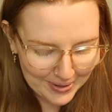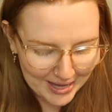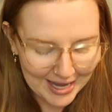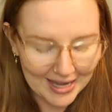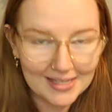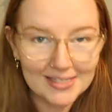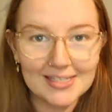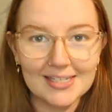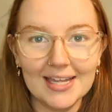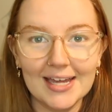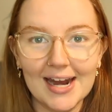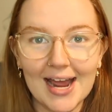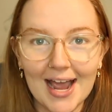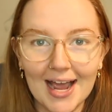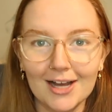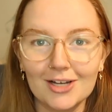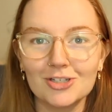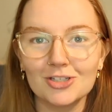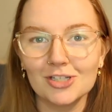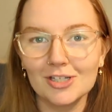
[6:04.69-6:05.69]
pants that
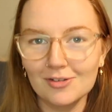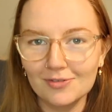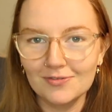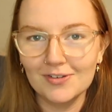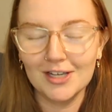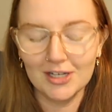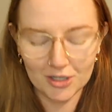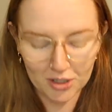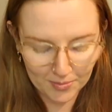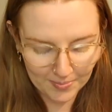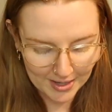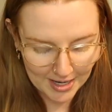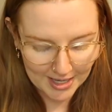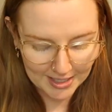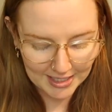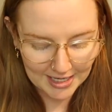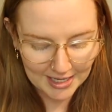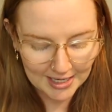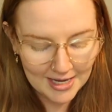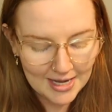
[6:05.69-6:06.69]
actually fit your
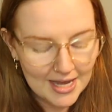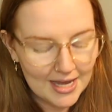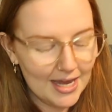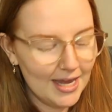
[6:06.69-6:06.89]
body.